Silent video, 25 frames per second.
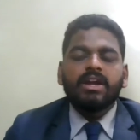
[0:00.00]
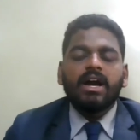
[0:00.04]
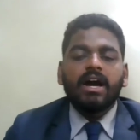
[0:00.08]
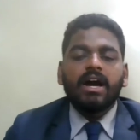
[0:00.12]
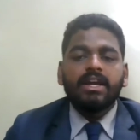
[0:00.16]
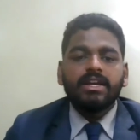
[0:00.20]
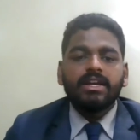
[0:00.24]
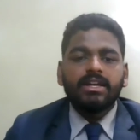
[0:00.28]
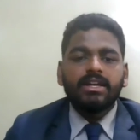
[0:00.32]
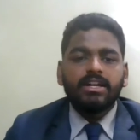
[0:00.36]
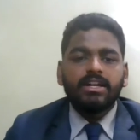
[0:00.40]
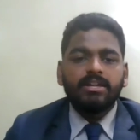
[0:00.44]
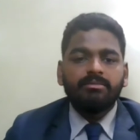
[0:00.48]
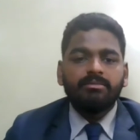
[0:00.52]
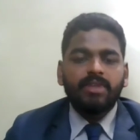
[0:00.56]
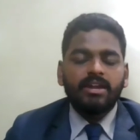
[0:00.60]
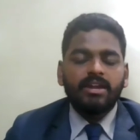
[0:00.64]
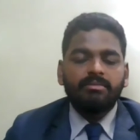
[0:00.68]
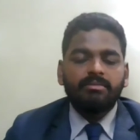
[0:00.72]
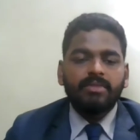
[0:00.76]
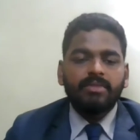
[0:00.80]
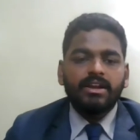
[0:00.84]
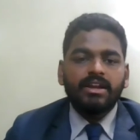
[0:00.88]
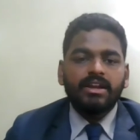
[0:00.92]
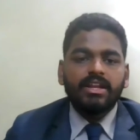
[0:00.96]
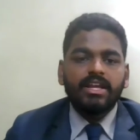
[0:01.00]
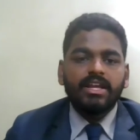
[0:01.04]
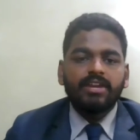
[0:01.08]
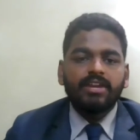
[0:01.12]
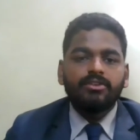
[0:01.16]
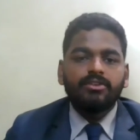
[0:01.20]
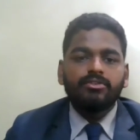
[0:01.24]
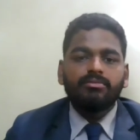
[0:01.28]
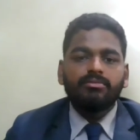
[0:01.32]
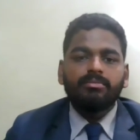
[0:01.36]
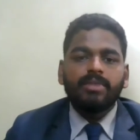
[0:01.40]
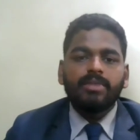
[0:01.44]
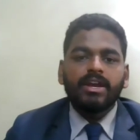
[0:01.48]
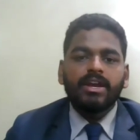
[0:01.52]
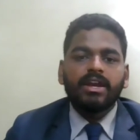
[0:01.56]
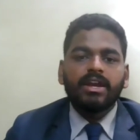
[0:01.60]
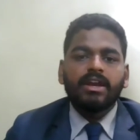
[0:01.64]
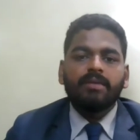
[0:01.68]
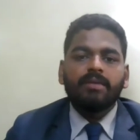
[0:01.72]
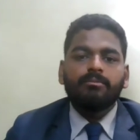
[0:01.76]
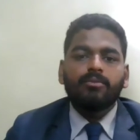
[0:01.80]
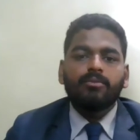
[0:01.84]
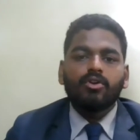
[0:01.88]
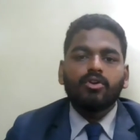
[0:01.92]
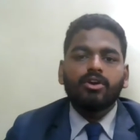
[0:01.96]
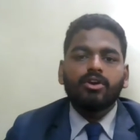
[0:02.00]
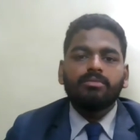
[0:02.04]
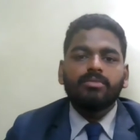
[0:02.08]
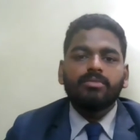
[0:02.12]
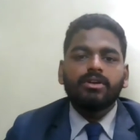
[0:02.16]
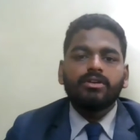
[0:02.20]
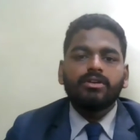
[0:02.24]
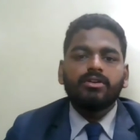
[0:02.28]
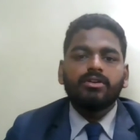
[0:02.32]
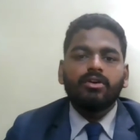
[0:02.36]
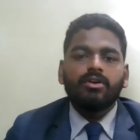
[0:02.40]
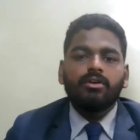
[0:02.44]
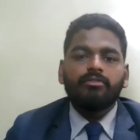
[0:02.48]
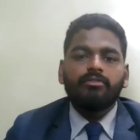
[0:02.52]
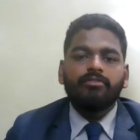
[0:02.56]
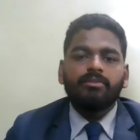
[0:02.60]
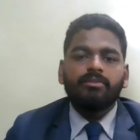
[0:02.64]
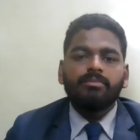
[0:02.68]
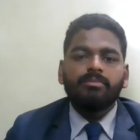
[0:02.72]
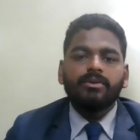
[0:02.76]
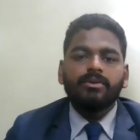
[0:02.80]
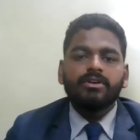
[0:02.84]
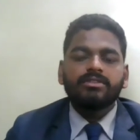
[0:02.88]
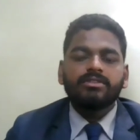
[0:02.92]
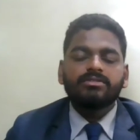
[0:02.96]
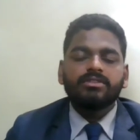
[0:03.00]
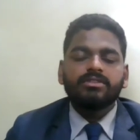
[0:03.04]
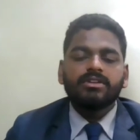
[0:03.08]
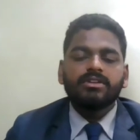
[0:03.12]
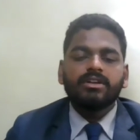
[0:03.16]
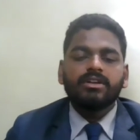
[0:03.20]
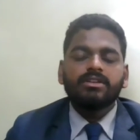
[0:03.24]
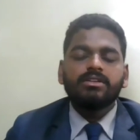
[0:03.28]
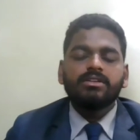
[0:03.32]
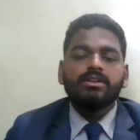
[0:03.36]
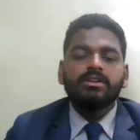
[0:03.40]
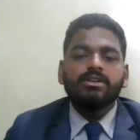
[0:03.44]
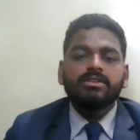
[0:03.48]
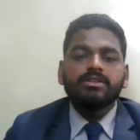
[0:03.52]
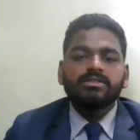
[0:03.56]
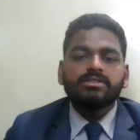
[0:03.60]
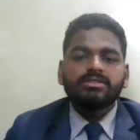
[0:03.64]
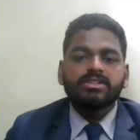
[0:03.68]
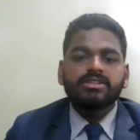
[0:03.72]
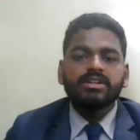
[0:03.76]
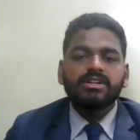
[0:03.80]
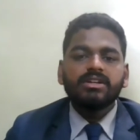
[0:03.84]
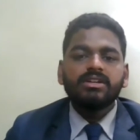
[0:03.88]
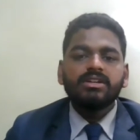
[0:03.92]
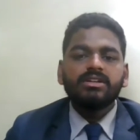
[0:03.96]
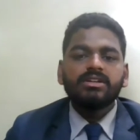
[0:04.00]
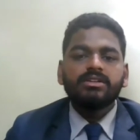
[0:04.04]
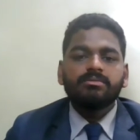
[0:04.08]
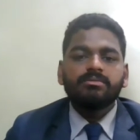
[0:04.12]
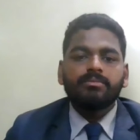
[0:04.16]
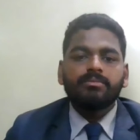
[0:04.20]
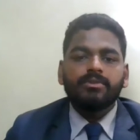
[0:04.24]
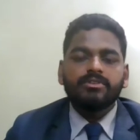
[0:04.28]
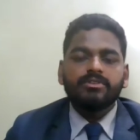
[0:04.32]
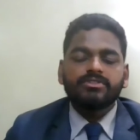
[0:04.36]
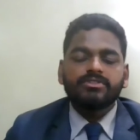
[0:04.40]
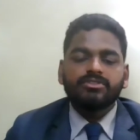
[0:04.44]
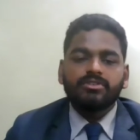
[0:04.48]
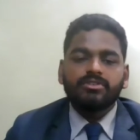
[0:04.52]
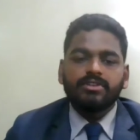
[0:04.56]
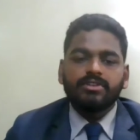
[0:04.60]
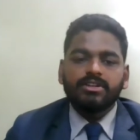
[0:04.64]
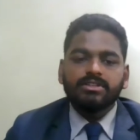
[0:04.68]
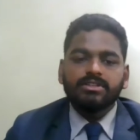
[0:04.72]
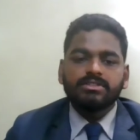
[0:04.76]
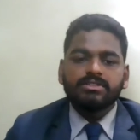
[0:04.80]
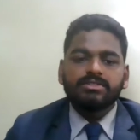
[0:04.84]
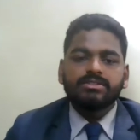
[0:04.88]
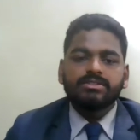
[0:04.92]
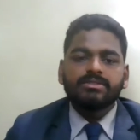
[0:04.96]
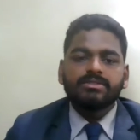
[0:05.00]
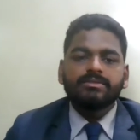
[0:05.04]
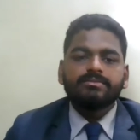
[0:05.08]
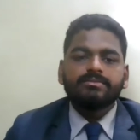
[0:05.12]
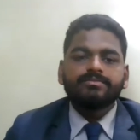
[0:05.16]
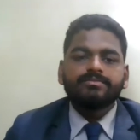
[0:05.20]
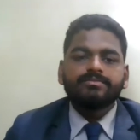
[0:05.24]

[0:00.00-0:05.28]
Higher demand may lead to make employment of a personal skilled personals.